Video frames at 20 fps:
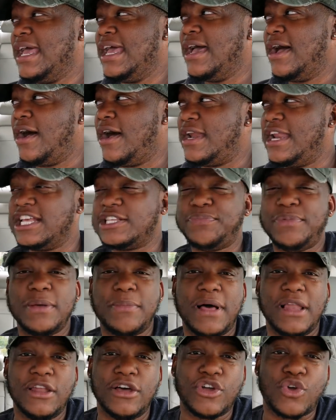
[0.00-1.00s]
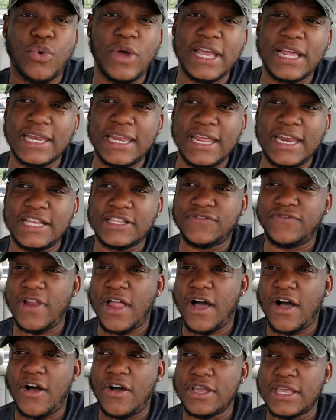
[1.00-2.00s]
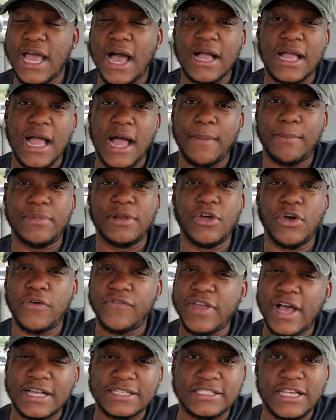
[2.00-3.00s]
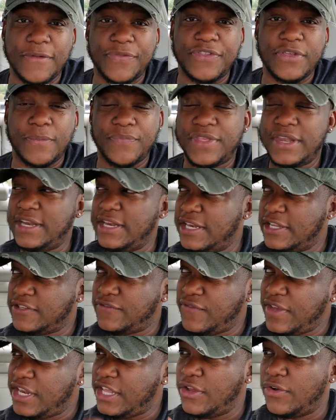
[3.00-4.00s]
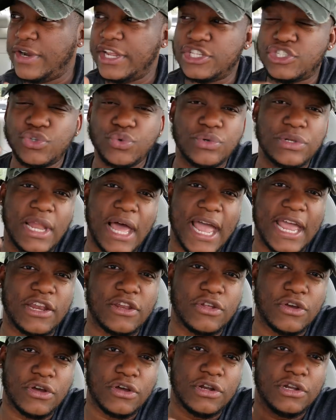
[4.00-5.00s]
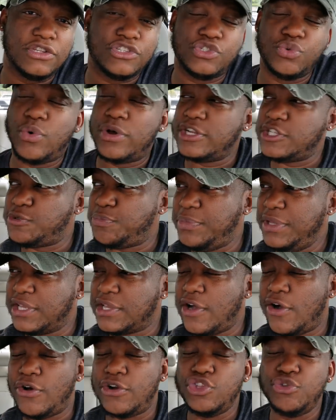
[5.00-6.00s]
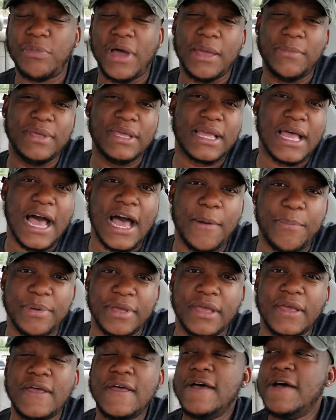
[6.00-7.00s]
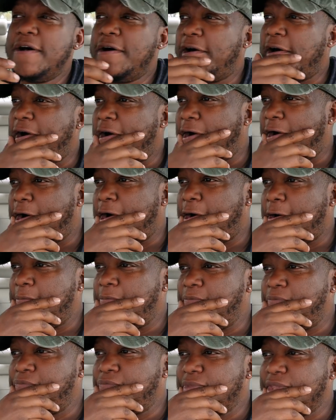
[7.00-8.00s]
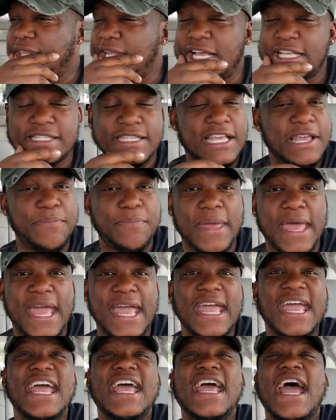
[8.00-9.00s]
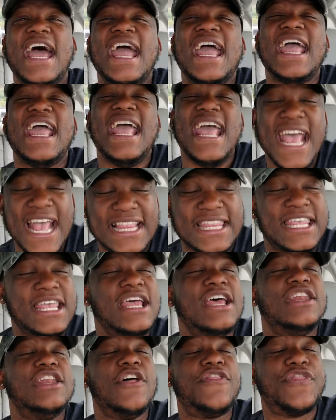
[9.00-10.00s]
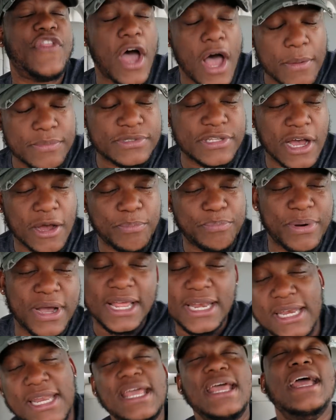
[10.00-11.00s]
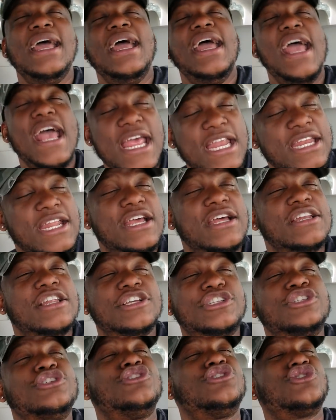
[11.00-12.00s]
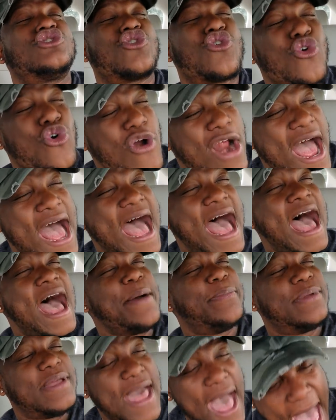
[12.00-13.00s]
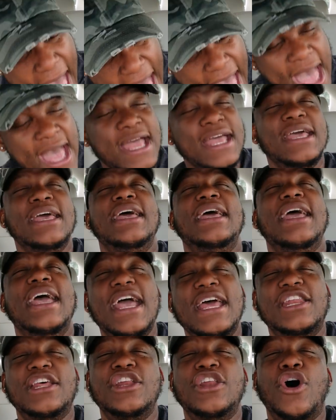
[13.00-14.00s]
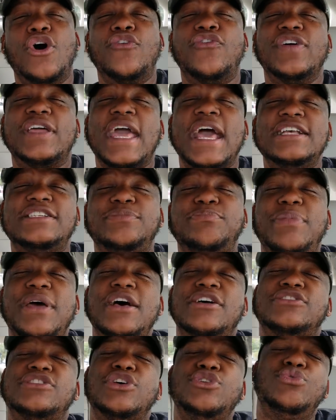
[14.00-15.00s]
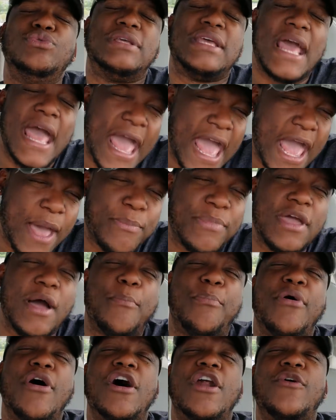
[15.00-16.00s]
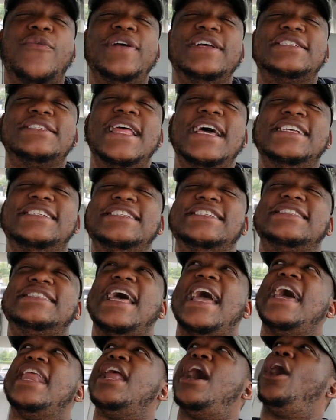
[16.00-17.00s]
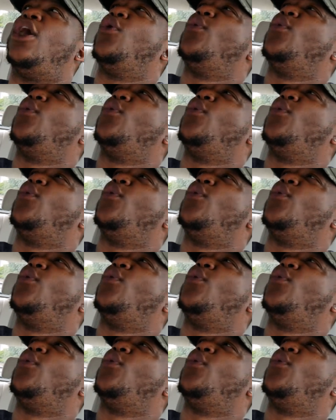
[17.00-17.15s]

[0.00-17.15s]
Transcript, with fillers: uh, that's been my little quick Lenox vlog. Y'all comment below if y'all saw something in this video that you liked or that you want to speak on. You might be copping. Um, that's it, man. Hit the thumbs up button. Hit the subscribe guy. Hit the notification bell so you can be a part of Rich Nation, stand all